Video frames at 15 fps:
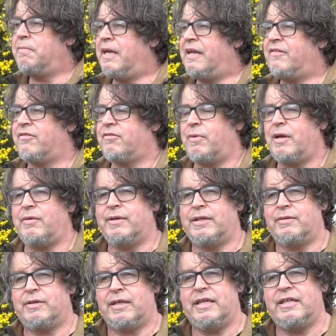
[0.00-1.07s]
places as well, they went
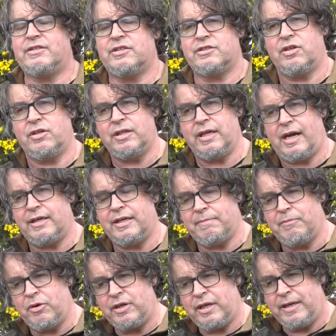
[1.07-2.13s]
out that Easter Sunday or the
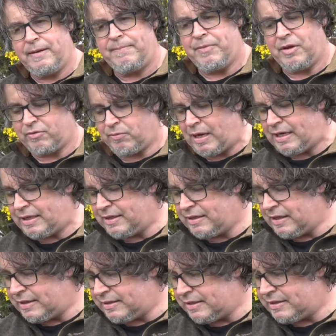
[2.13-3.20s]
Monday as well and
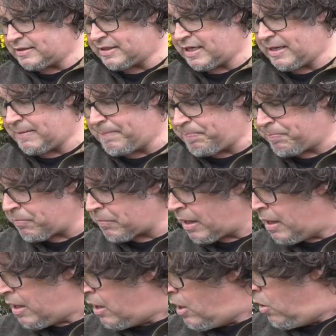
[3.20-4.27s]
did the same.
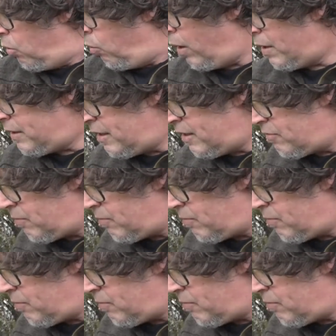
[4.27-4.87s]
One thing